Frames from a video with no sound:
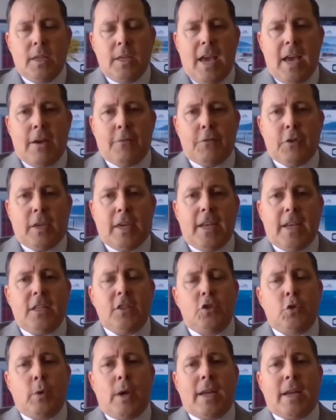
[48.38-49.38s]
Yeah, if you get
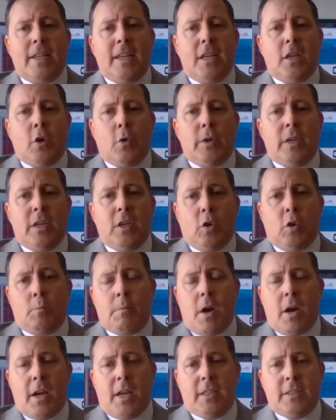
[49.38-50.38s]
into Agnico Eagle
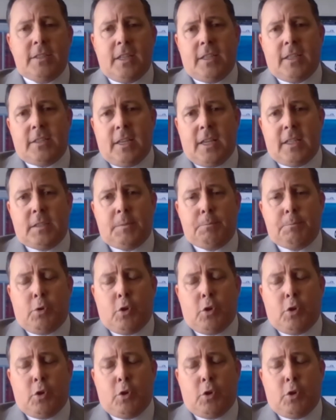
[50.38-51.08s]
Mines, it's it's